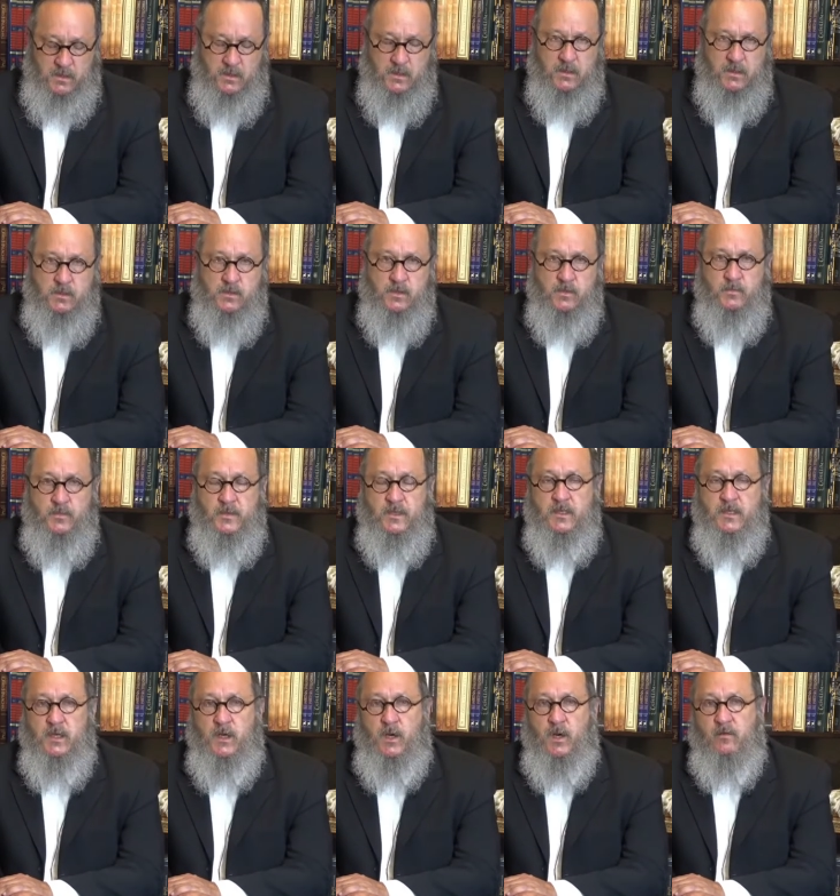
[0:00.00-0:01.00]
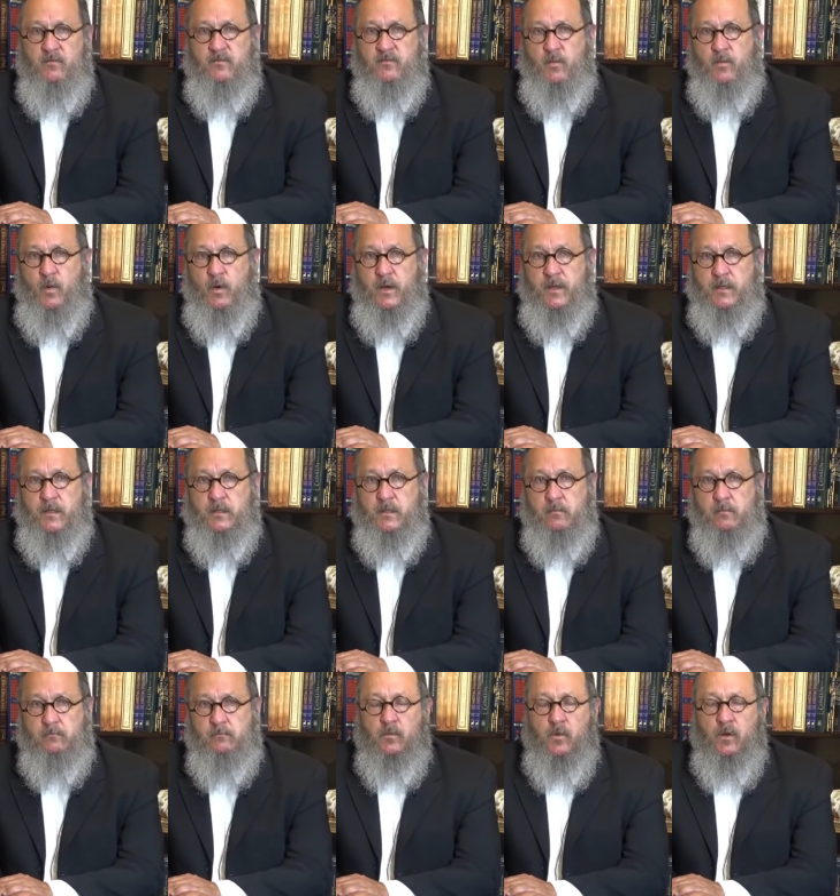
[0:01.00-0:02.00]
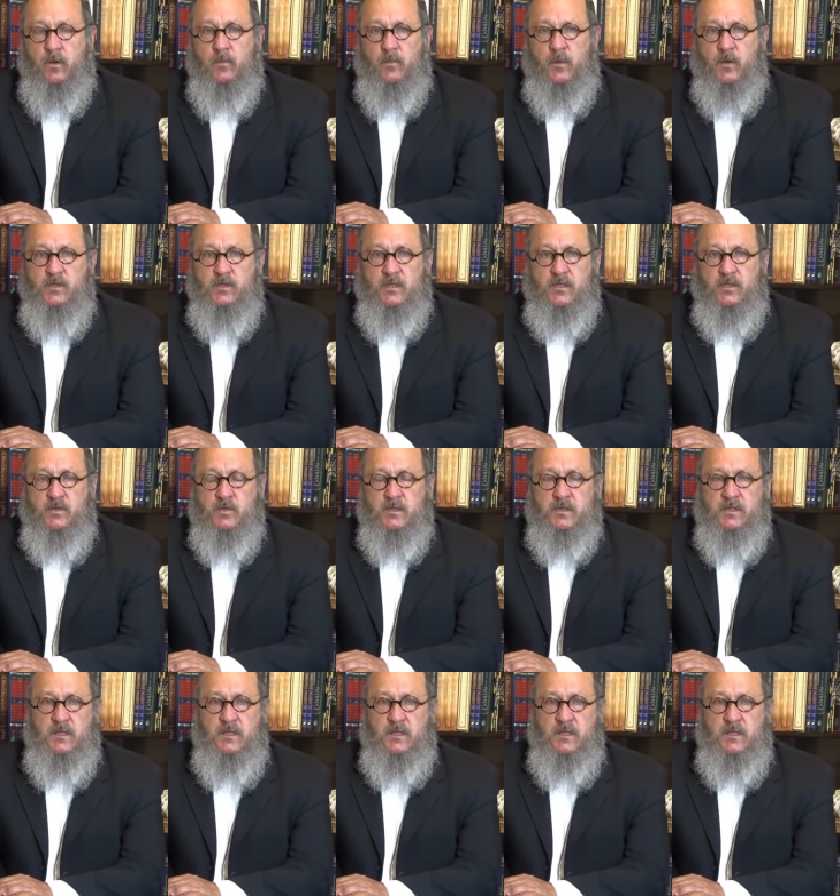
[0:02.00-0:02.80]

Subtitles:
to be avoided. One of the most interesting